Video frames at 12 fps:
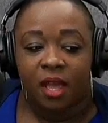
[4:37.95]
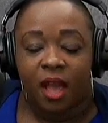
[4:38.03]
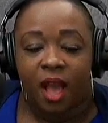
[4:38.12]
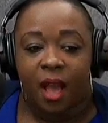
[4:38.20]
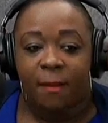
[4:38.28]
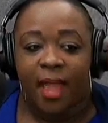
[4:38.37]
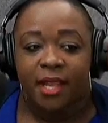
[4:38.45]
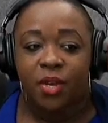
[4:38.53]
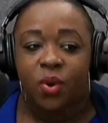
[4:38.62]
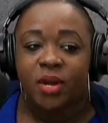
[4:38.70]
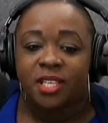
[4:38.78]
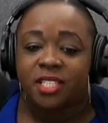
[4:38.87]
I
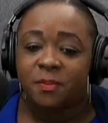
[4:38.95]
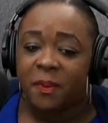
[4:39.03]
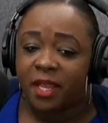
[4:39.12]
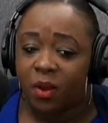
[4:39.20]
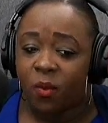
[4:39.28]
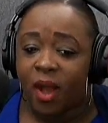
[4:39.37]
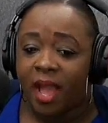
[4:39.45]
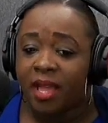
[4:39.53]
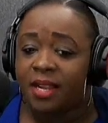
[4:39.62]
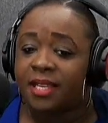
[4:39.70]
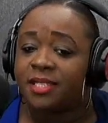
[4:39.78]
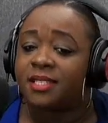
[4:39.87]
know it's been a while.
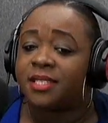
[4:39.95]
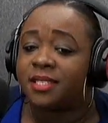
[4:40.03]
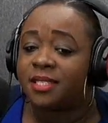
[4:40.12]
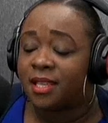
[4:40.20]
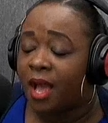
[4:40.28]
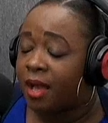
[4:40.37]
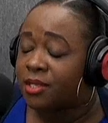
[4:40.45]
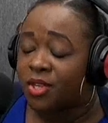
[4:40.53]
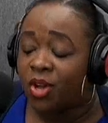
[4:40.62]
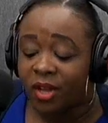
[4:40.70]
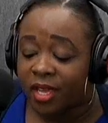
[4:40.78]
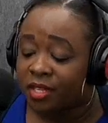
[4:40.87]
It's
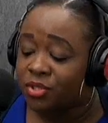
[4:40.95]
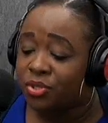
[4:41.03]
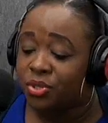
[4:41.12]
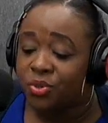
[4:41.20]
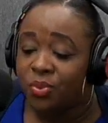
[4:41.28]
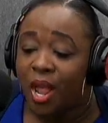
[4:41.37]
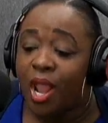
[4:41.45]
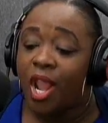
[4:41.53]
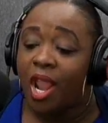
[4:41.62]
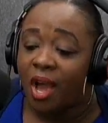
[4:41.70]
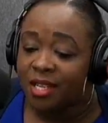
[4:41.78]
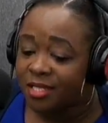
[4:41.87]
talking to you. A
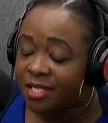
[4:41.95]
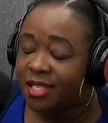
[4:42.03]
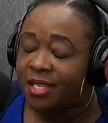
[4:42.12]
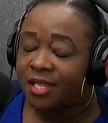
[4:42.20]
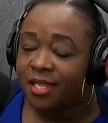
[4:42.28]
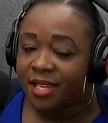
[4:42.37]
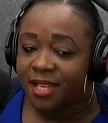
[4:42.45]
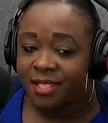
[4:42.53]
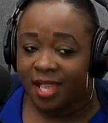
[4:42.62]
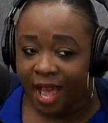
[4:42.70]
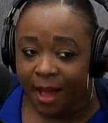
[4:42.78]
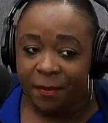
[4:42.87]
lot has
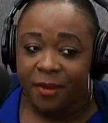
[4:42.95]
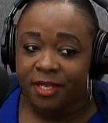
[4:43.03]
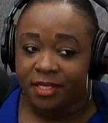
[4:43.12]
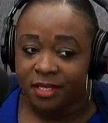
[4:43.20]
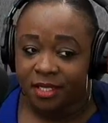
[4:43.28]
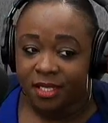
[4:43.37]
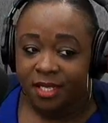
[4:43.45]
happened.